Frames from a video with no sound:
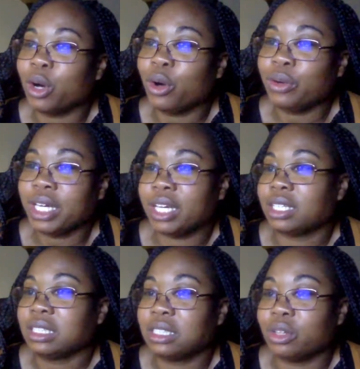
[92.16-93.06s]

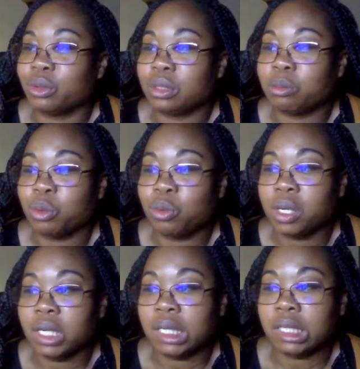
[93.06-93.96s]
Okay, so number
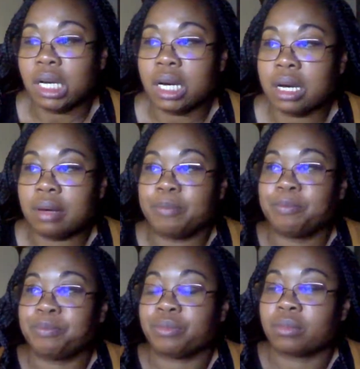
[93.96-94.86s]
one,
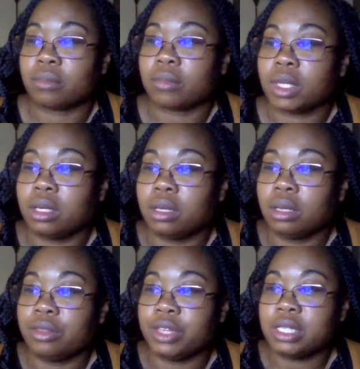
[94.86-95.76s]

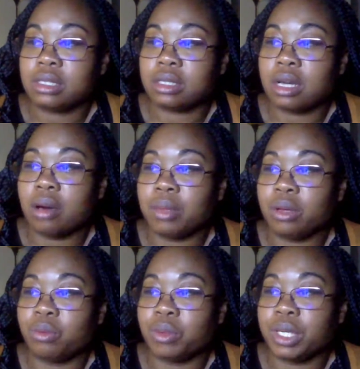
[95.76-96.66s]
this
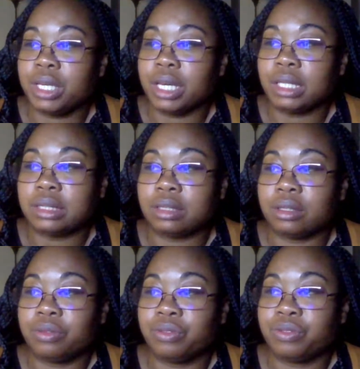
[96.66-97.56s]
coming week is the
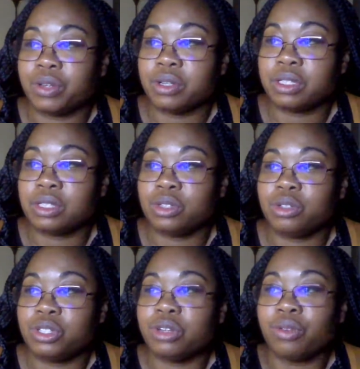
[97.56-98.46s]
first. You
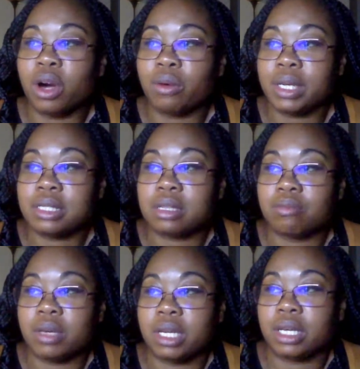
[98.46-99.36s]
should have already
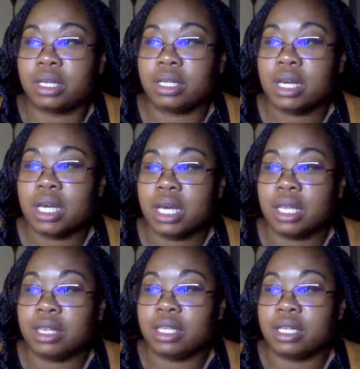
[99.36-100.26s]
submitted
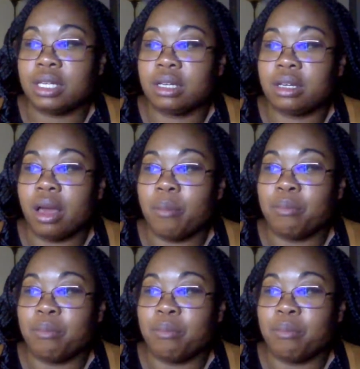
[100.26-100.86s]
the